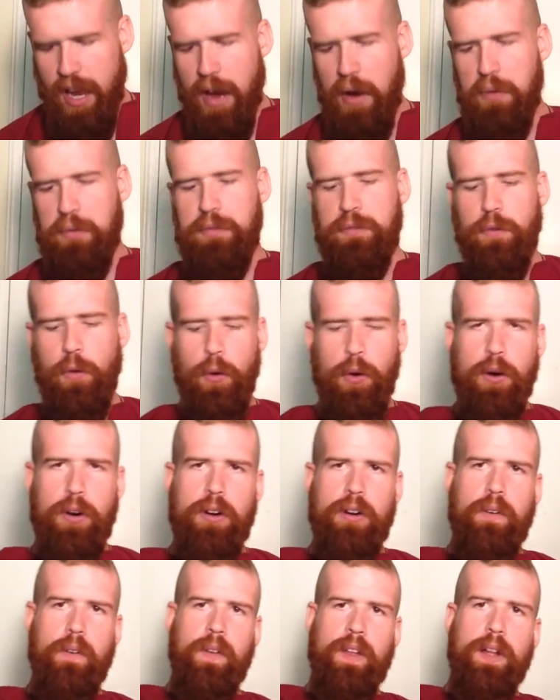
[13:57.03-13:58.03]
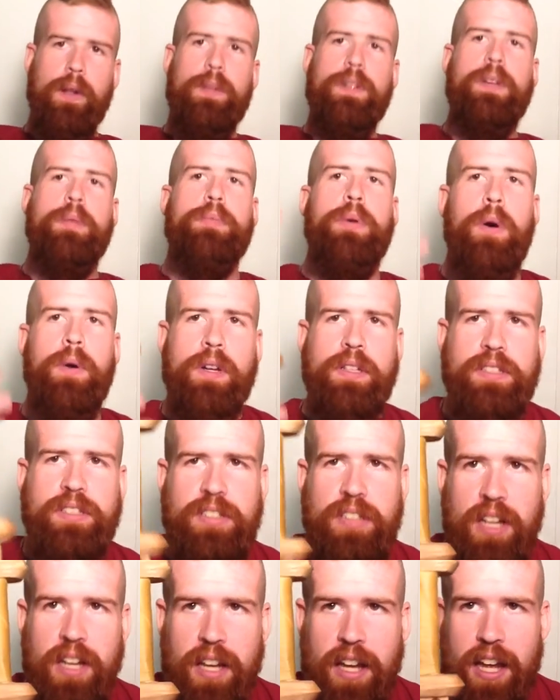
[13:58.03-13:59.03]
for the hilt components,
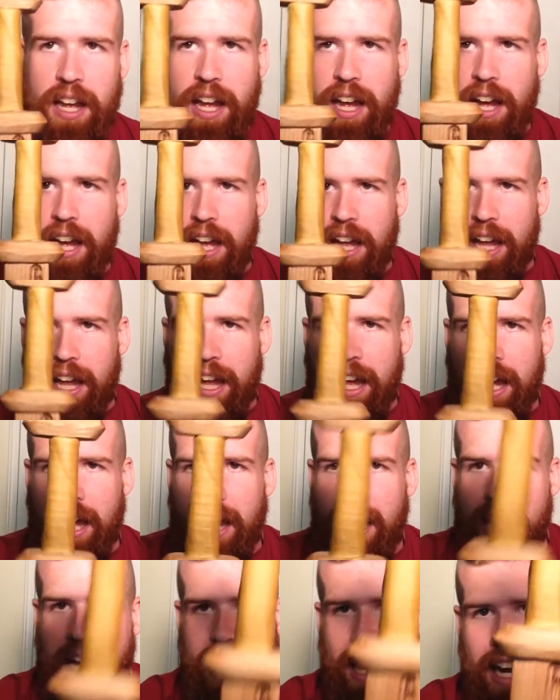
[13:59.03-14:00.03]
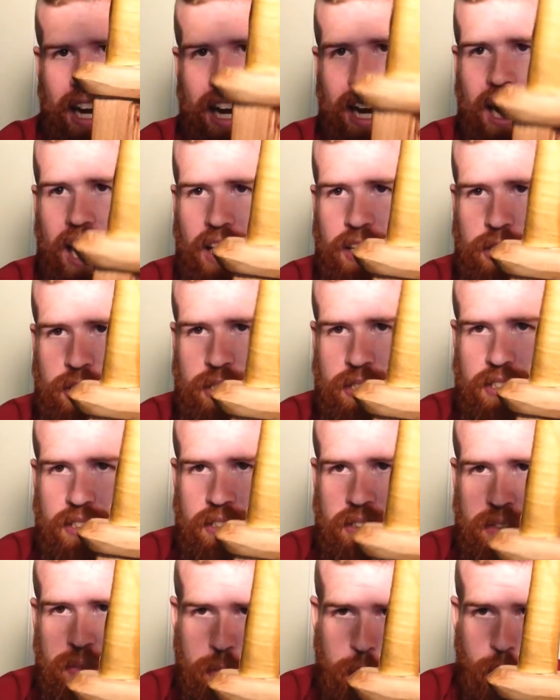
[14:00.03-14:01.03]
I just
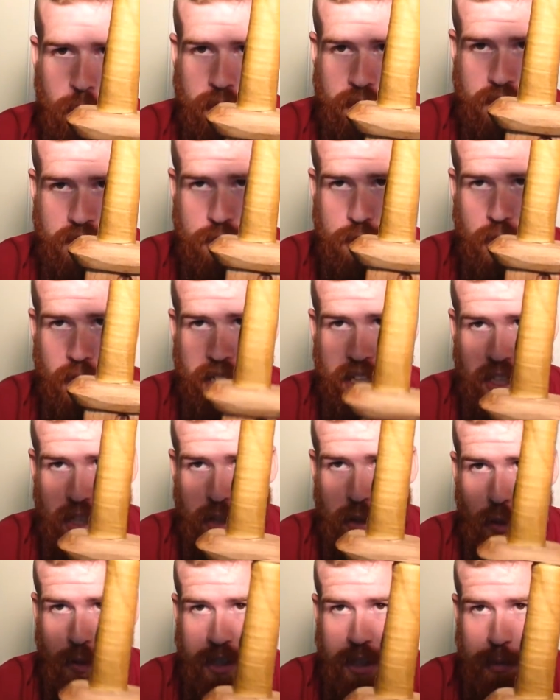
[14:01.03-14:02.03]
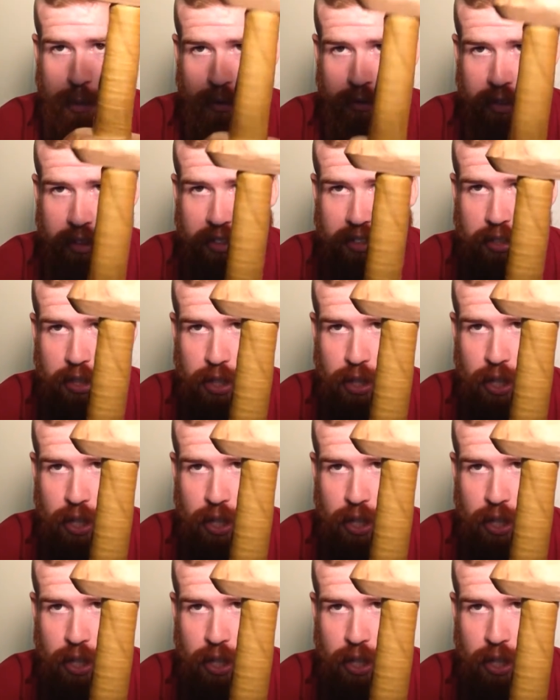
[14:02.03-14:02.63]
want to try to get a close-up of this so you